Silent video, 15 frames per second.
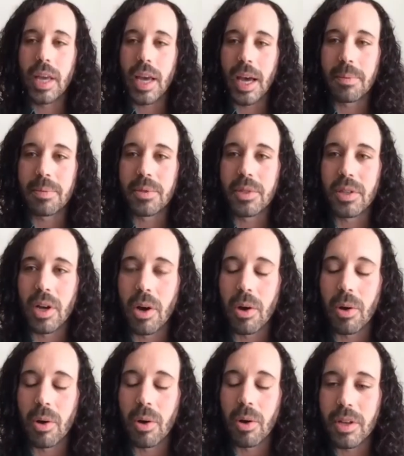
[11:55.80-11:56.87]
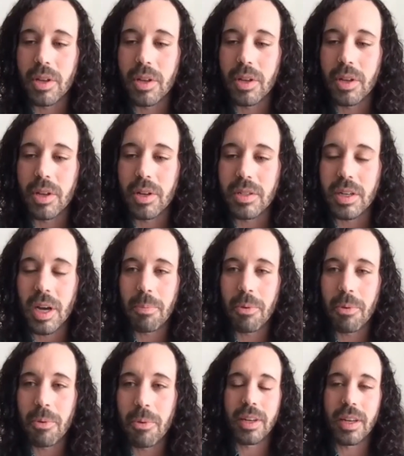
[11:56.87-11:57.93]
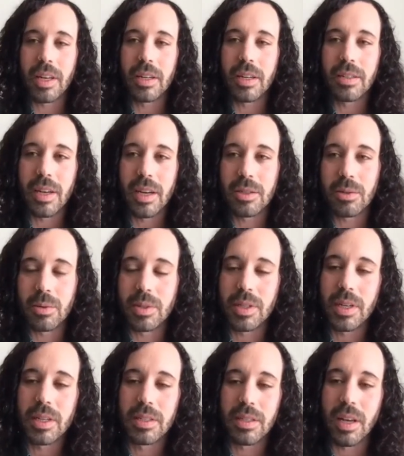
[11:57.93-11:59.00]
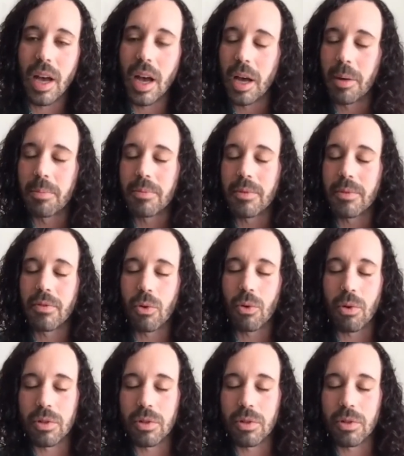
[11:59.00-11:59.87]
so there's a couple ways that you can get in touch with us, of course.